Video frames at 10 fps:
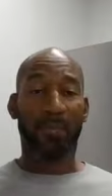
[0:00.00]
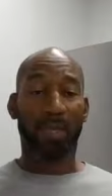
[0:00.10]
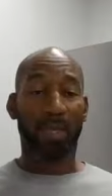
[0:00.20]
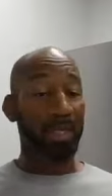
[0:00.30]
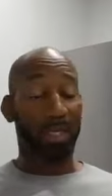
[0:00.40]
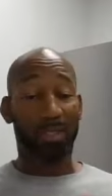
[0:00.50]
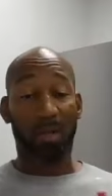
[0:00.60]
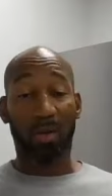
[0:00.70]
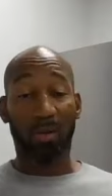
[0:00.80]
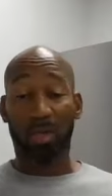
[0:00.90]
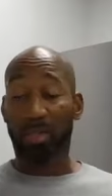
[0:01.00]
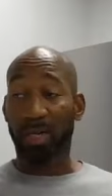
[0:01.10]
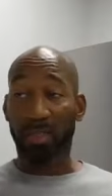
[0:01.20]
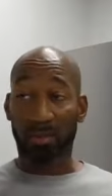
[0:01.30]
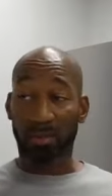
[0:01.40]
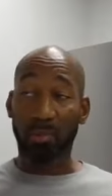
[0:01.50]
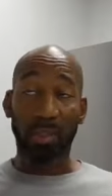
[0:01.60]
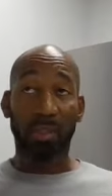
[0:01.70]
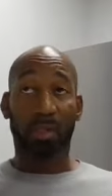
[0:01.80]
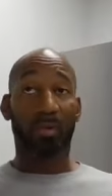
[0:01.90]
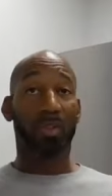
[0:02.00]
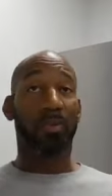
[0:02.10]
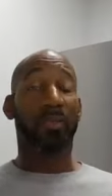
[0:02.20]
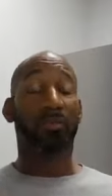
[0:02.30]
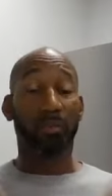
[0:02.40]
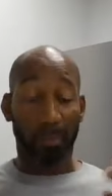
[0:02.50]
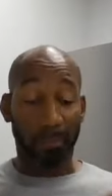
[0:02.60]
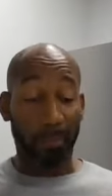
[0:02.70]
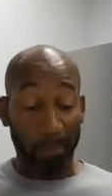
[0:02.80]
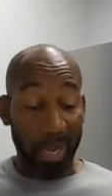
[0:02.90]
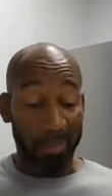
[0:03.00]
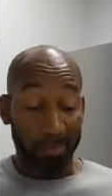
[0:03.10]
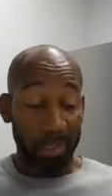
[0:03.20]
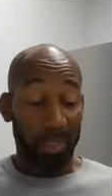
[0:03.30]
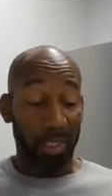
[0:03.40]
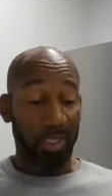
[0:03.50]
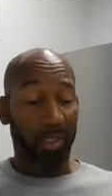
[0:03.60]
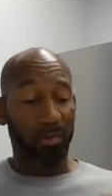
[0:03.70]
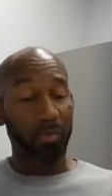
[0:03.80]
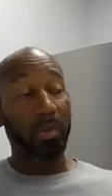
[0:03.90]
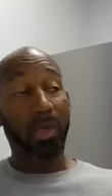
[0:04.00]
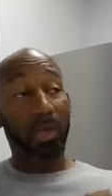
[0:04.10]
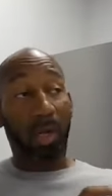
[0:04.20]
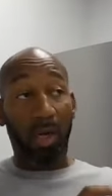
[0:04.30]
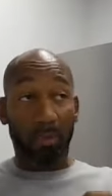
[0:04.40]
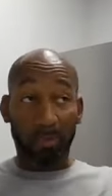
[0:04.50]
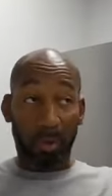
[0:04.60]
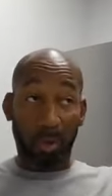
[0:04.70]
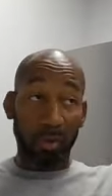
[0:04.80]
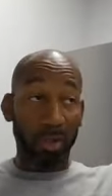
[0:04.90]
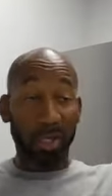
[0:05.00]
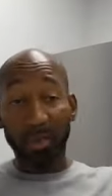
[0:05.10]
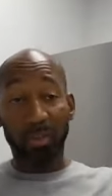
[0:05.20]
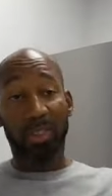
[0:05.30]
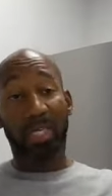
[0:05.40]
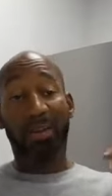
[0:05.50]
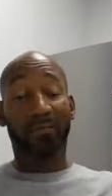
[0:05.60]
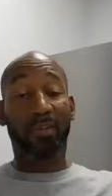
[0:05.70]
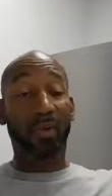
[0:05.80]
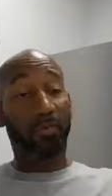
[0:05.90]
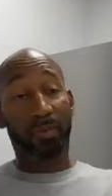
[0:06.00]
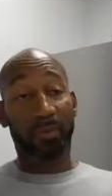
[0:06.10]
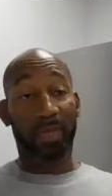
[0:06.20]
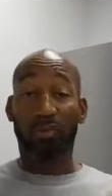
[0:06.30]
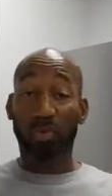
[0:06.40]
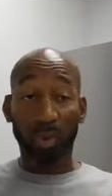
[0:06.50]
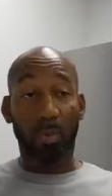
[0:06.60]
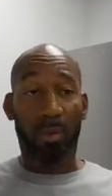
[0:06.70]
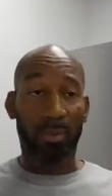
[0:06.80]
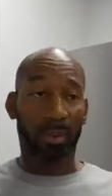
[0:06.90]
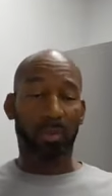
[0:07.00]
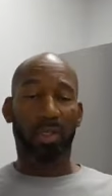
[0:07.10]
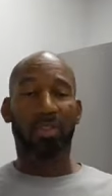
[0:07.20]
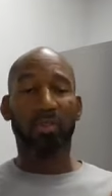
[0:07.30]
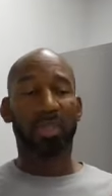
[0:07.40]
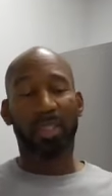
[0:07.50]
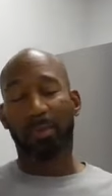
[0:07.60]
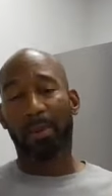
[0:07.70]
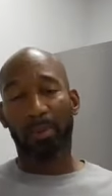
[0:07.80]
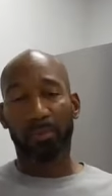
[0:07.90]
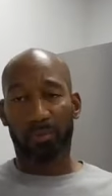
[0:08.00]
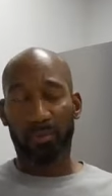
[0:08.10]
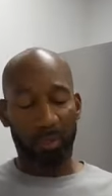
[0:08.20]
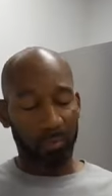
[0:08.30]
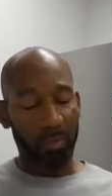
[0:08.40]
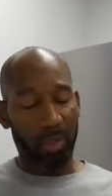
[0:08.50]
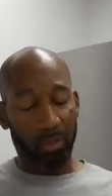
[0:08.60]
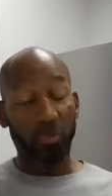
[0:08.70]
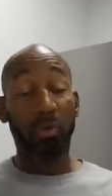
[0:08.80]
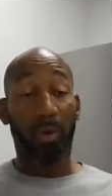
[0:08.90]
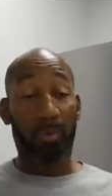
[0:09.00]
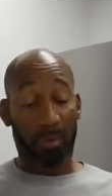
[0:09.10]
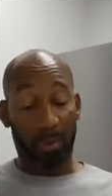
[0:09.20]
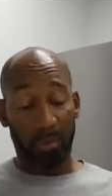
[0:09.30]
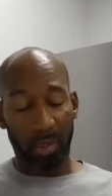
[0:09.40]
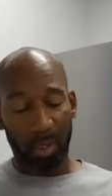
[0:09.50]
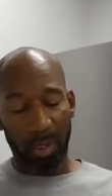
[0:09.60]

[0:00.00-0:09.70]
And again, that's all glory to Christ through the Holy Spirit through my, me studying and through you know, other elders that I've learned from that truly walk with the Lord. Because you can tell by people's fruit if they truly walk with the Lord.